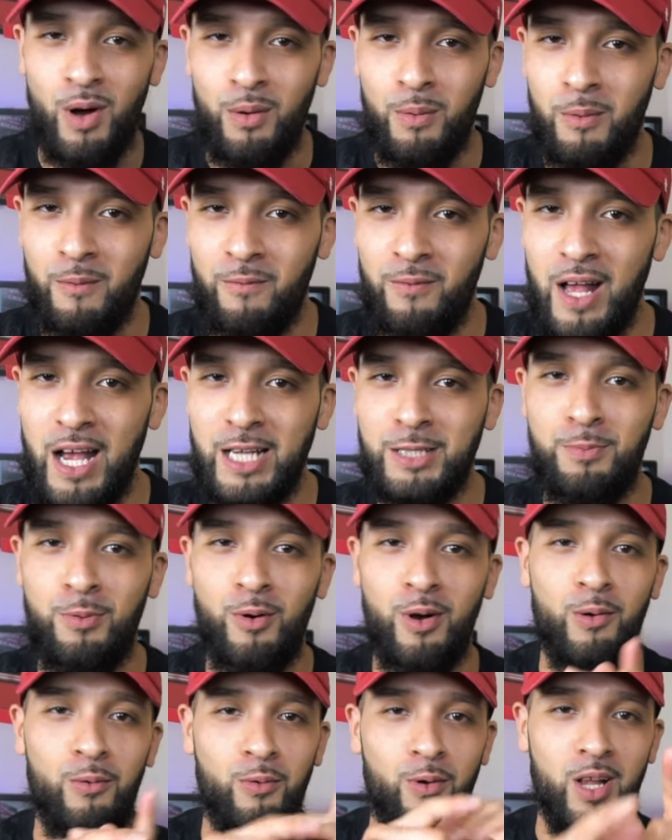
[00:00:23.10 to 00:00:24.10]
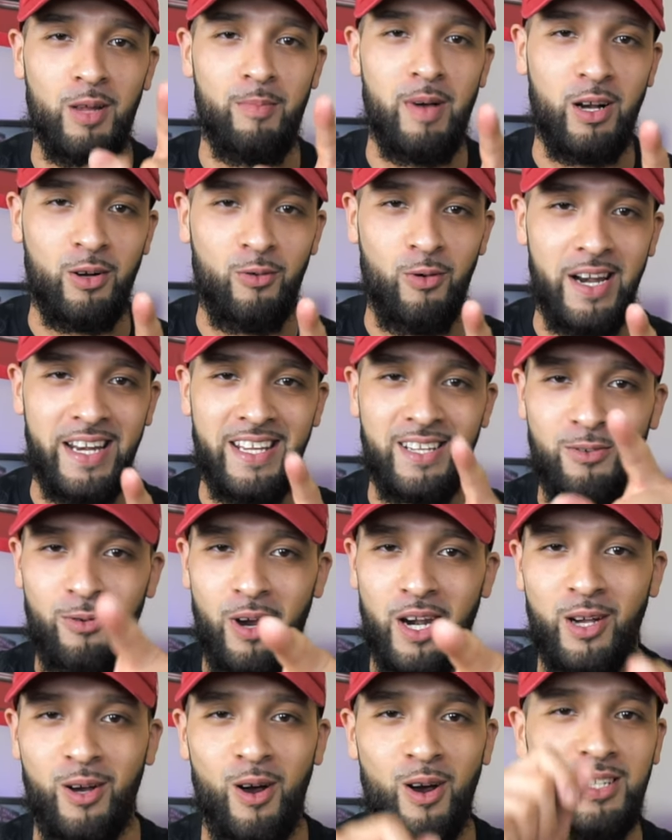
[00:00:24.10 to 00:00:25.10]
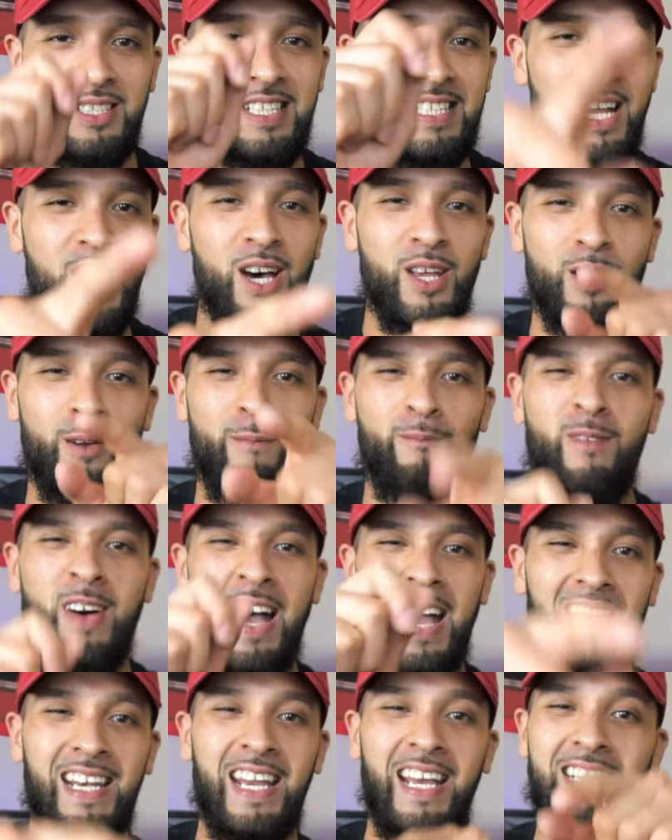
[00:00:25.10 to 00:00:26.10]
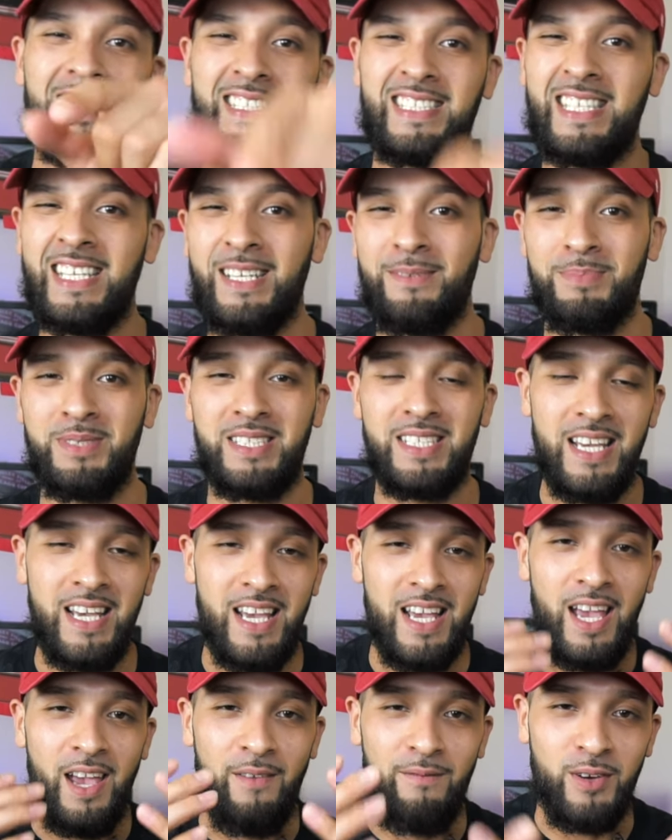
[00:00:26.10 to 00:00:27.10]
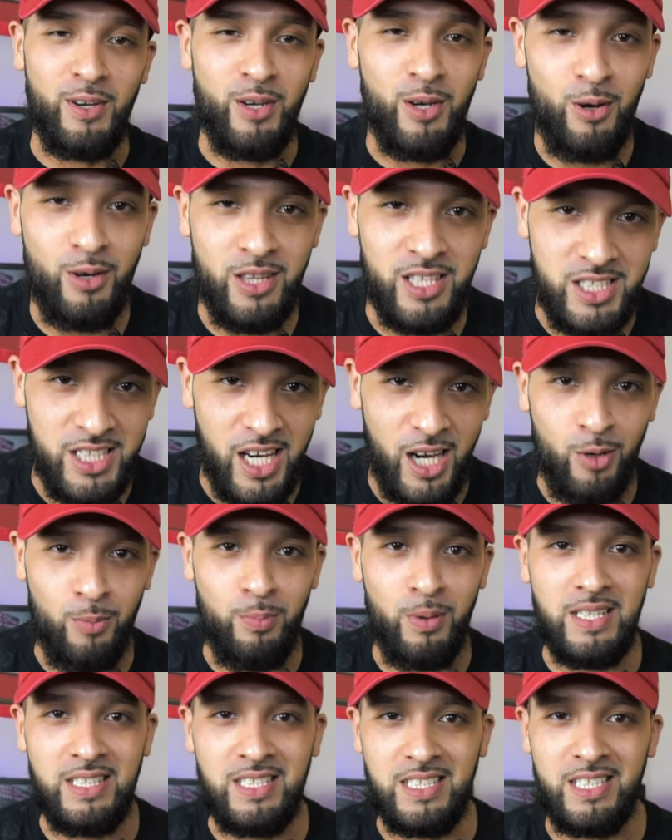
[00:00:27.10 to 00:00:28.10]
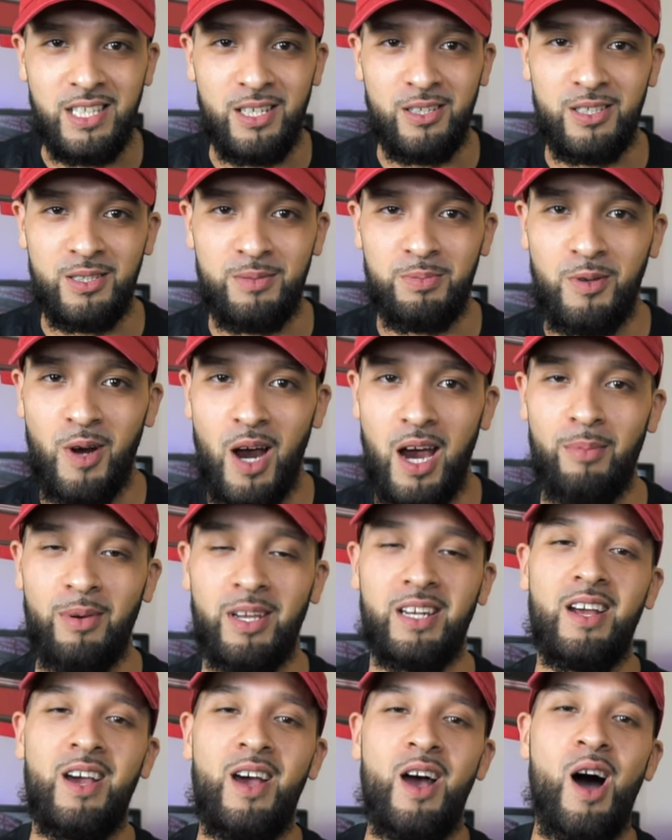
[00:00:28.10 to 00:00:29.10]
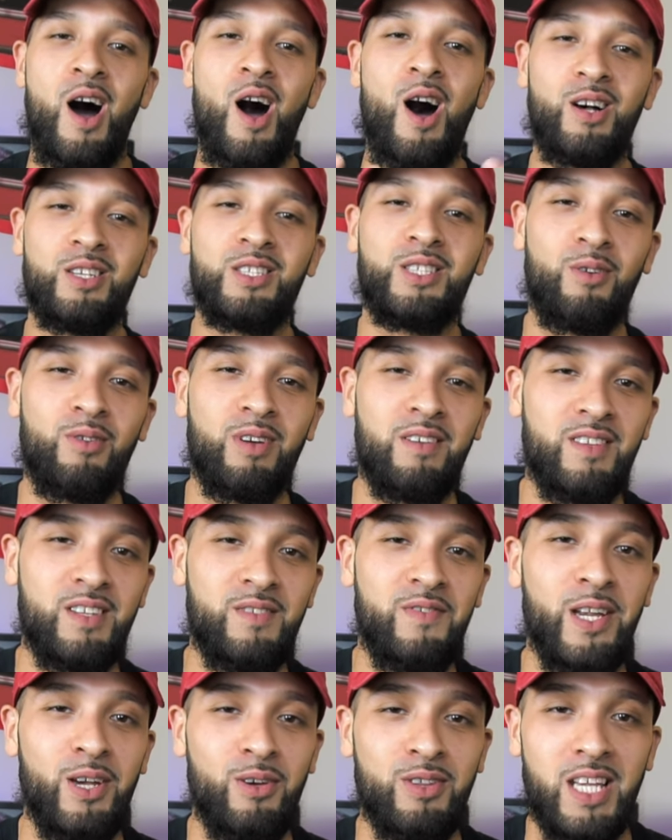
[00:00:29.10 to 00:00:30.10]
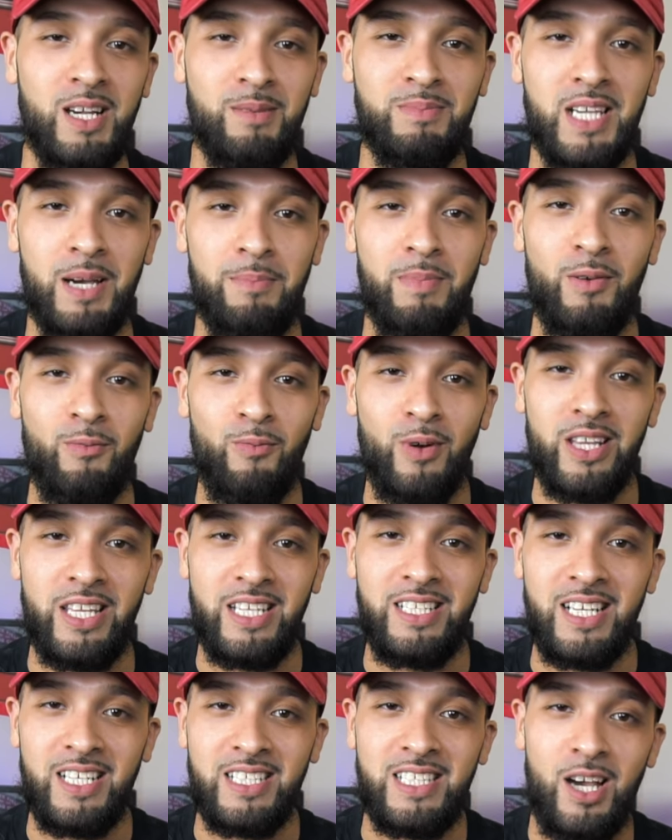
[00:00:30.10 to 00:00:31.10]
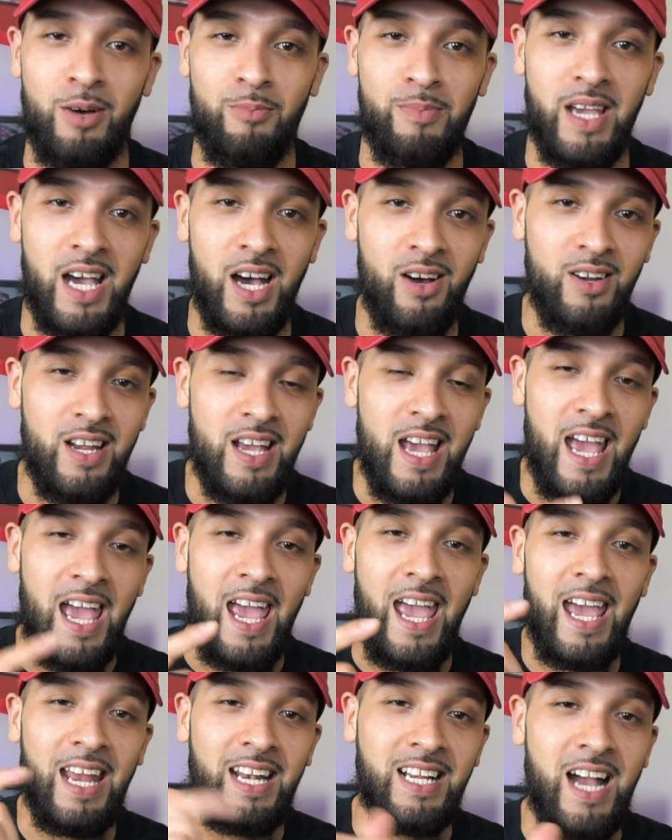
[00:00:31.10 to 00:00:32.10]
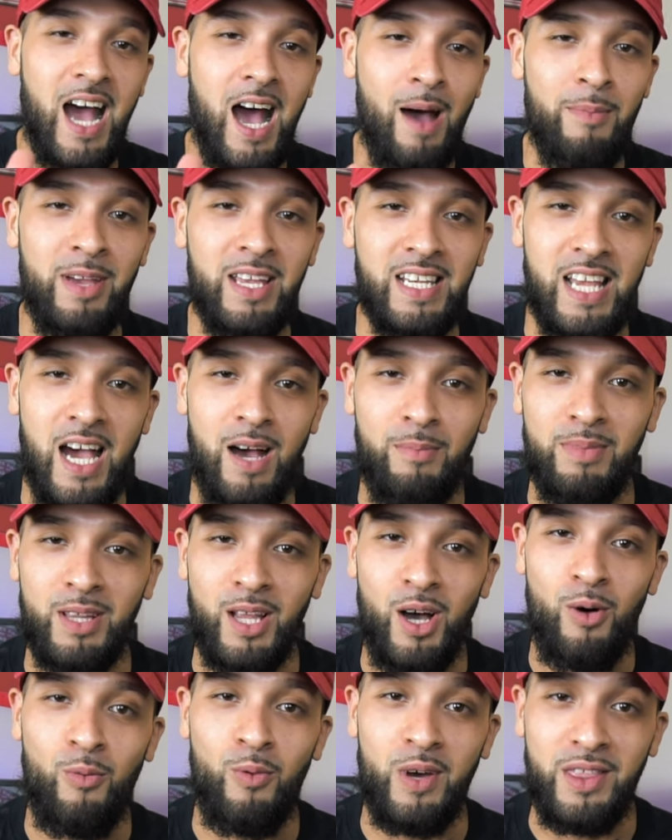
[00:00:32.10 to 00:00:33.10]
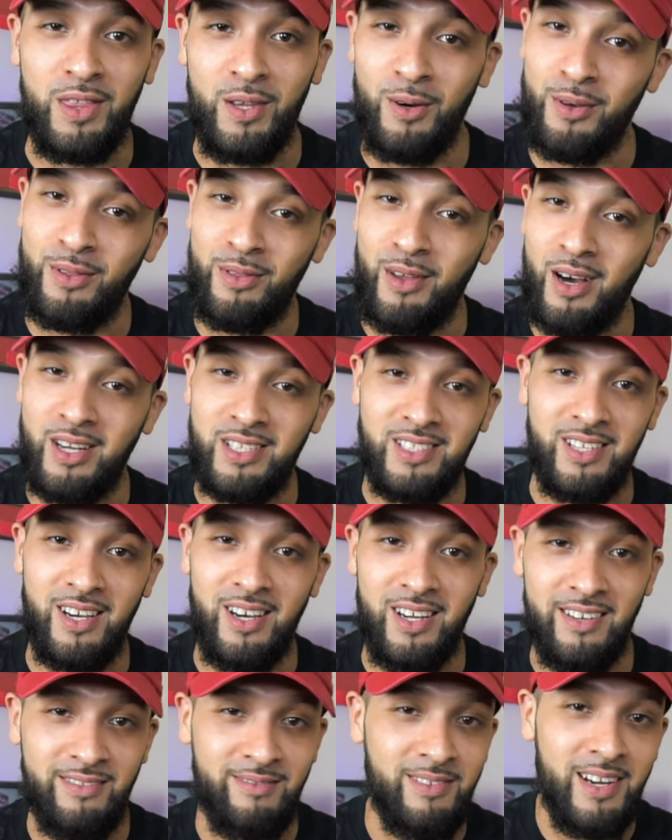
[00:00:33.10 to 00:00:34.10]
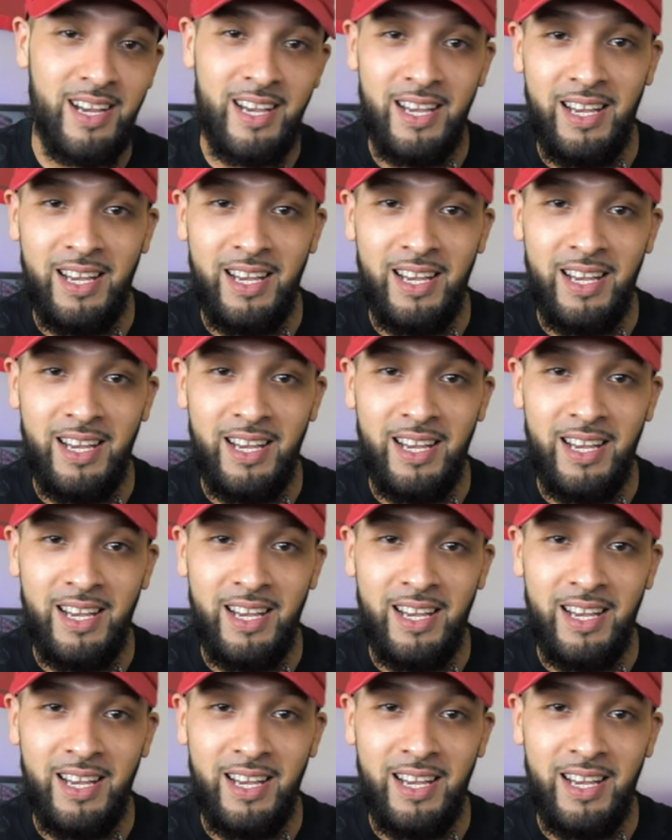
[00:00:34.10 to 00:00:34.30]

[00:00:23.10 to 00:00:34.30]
welcome to Flashpoint. We're all about credit, credit cards, and other finance tips. If you're new to the channel, please consider subscribing. Also, give this video a thumbs up. It really does help me out. And comment down below with your thoughts on